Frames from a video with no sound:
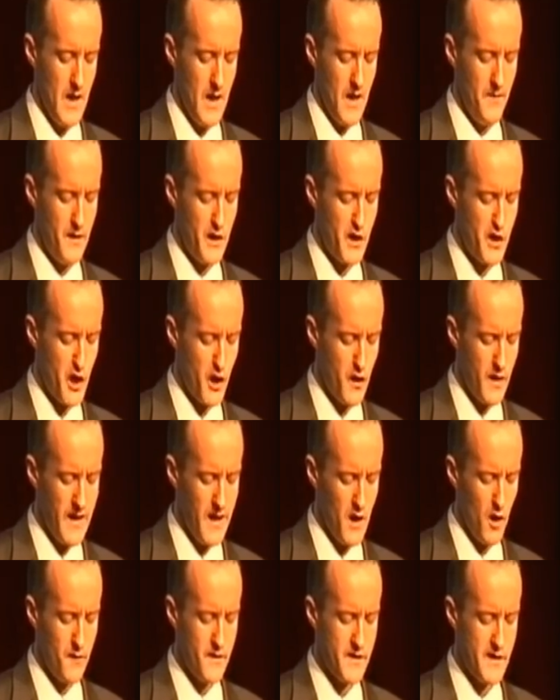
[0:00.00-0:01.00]
And the
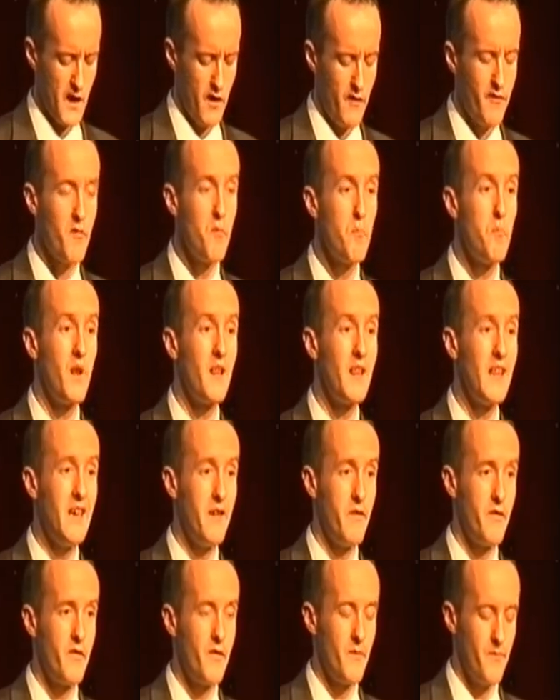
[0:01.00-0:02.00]
journey of
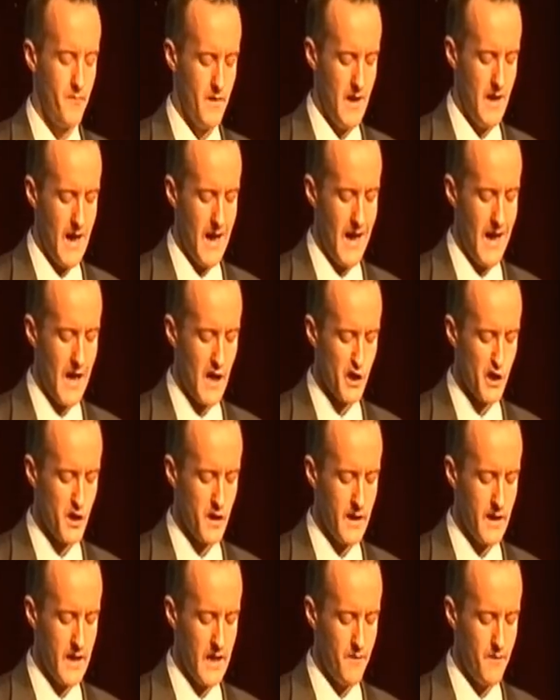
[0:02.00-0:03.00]
self-belief
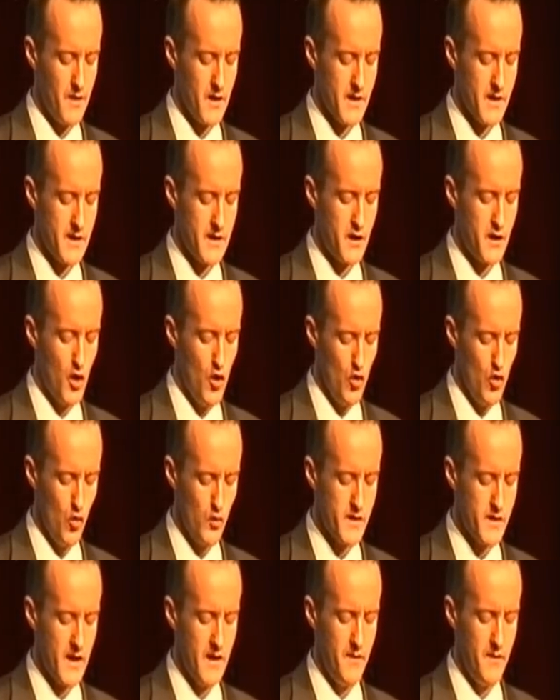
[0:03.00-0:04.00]
actually gave us the
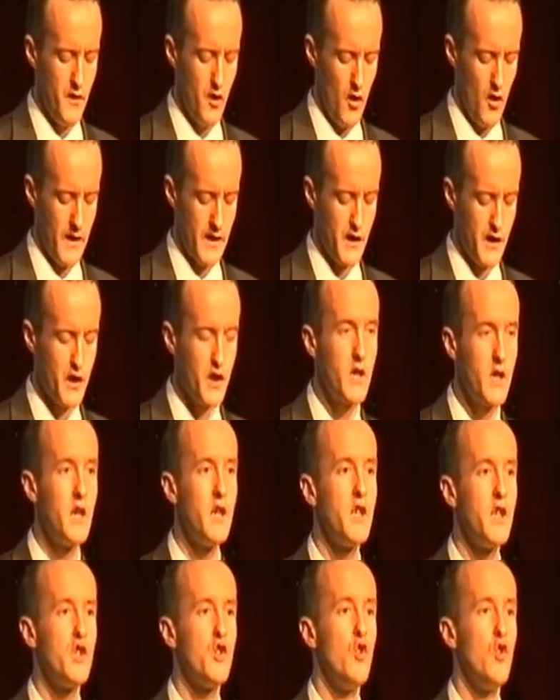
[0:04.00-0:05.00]
tools and knowledge
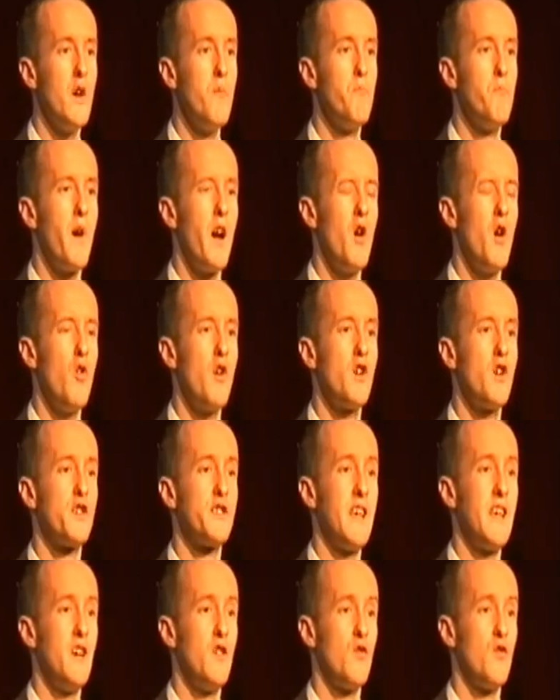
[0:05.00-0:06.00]
to empower
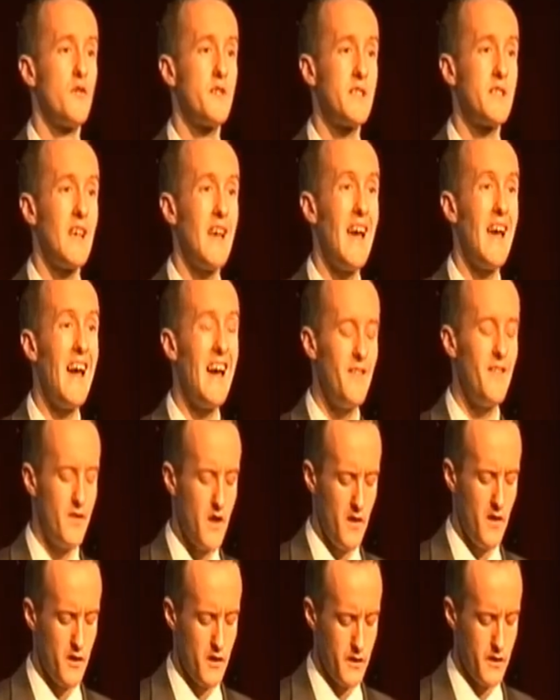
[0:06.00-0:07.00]
ourselves and
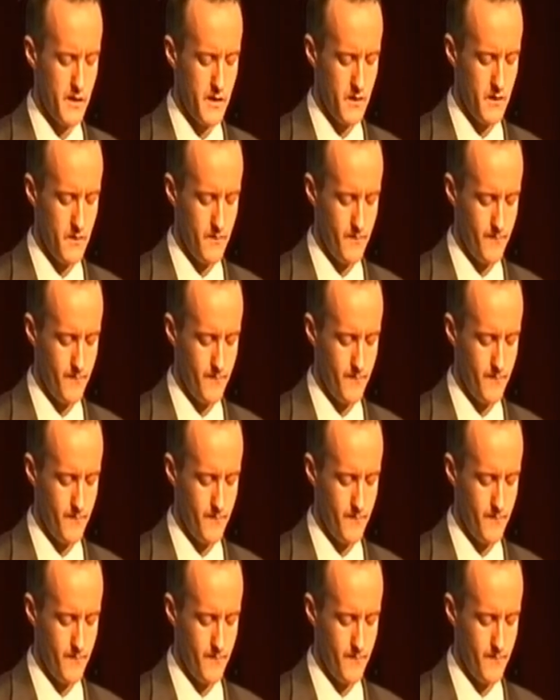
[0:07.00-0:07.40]
others.